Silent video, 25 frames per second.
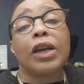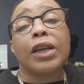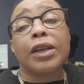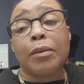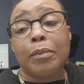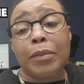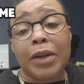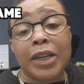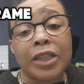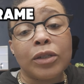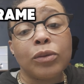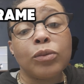And
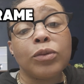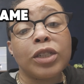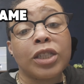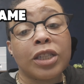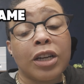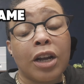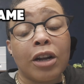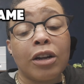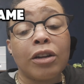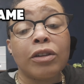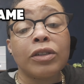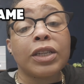amended
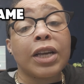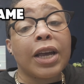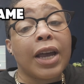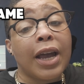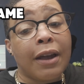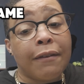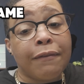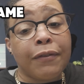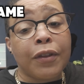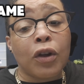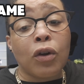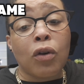returns
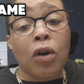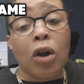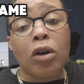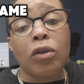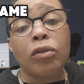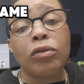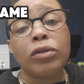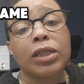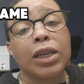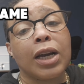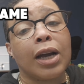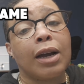have their
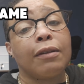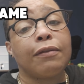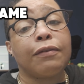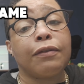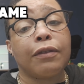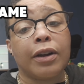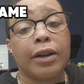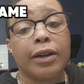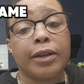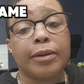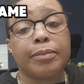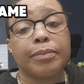own time
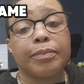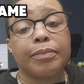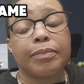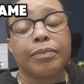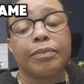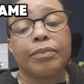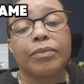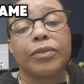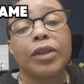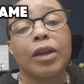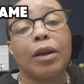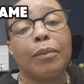frame.
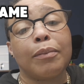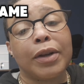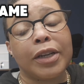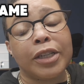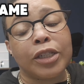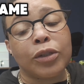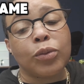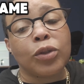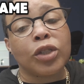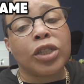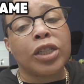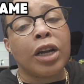
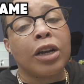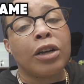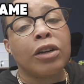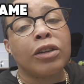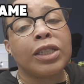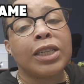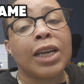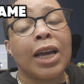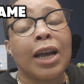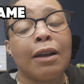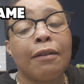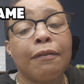Amended
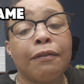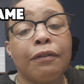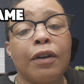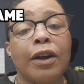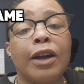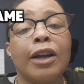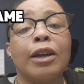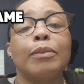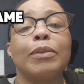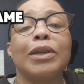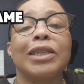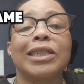return time
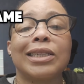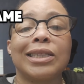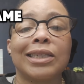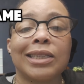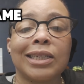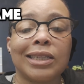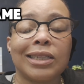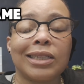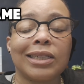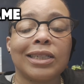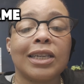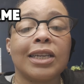frame is
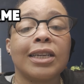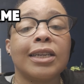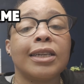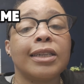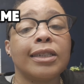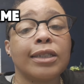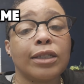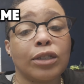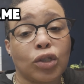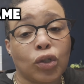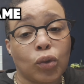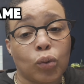
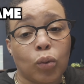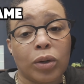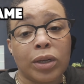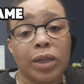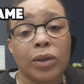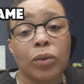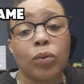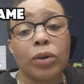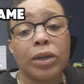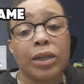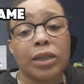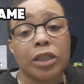16 to
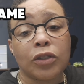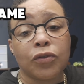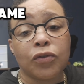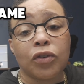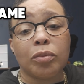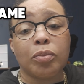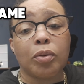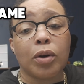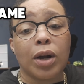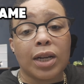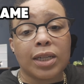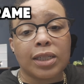20 weeks
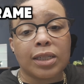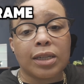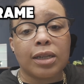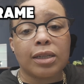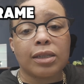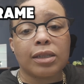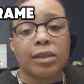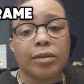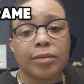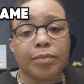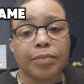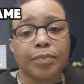for
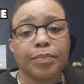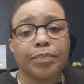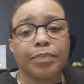processing.